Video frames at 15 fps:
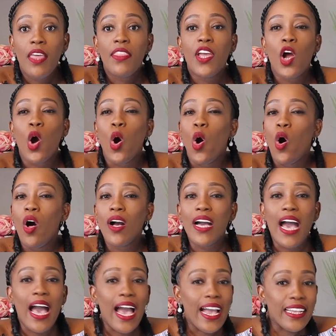There are all
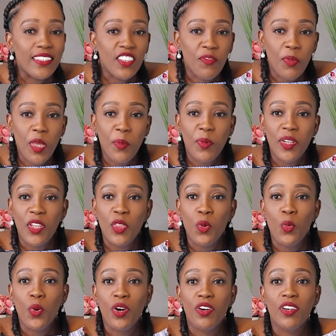kinds of people in
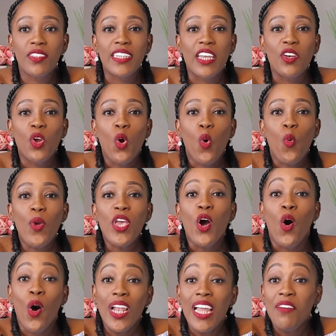the world, and we
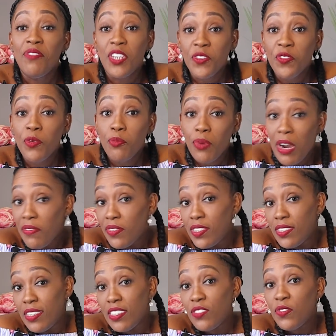all have different
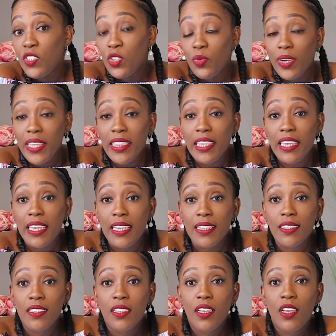preferences for doing
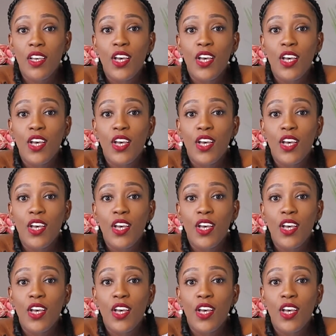things.